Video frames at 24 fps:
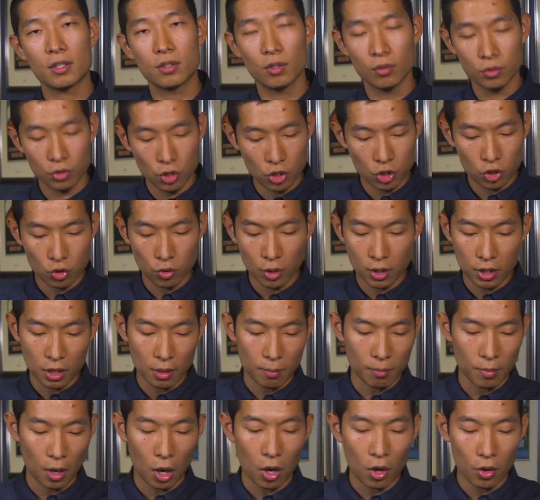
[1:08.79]
Don't just treat
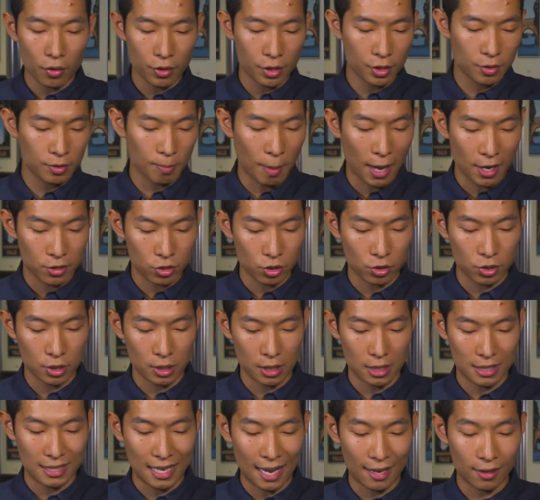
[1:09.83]
them, all the passengers,
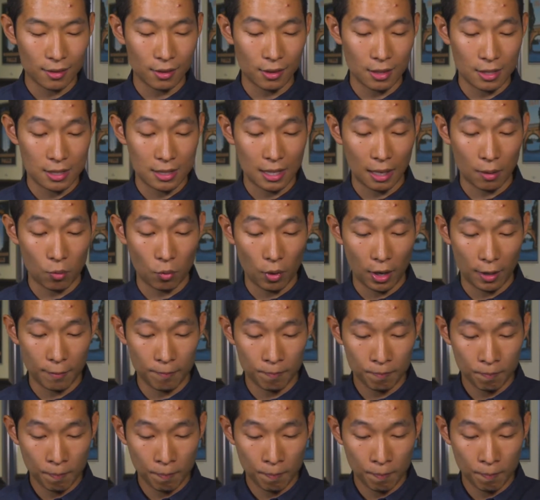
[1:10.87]
exactly the same way.